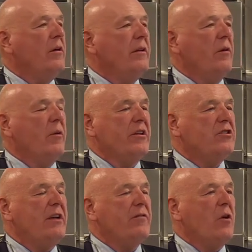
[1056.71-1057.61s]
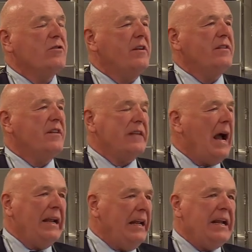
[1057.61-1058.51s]
You know, when the chief goes in and says,
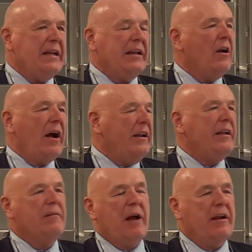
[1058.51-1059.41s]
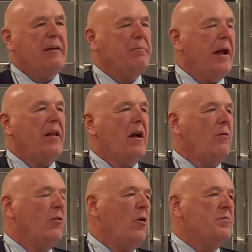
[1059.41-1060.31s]
"I need, you know, I need, I need
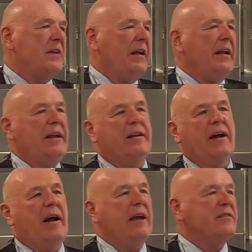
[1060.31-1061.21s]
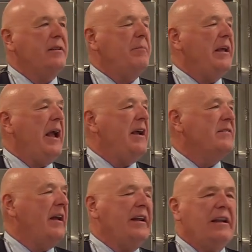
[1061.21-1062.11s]
bailout ropes, I need uh,
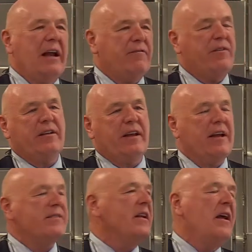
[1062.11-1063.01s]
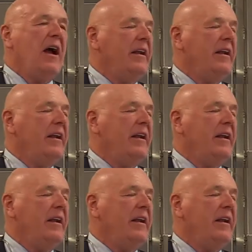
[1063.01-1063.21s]
SCBAs, I need to have fit tests,